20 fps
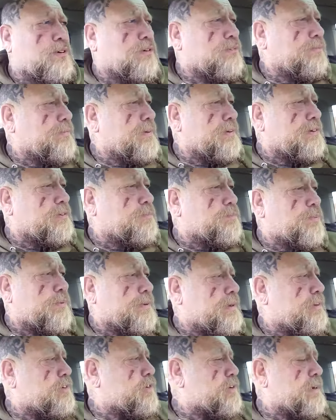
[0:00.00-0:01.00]
of is
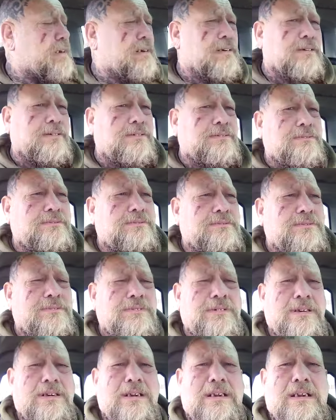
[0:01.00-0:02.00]
Brother Jay.
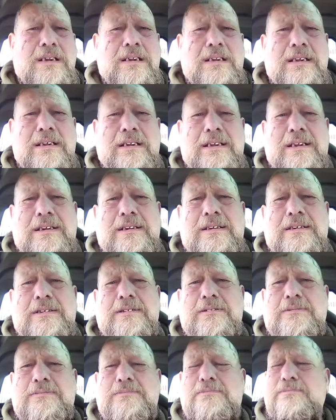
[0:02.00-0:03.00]

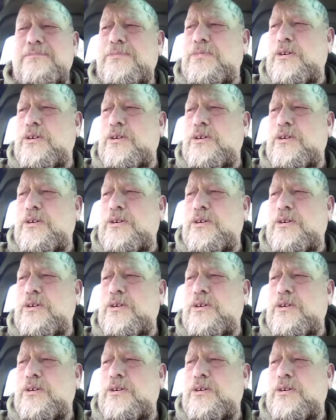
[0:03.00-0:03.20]
Um,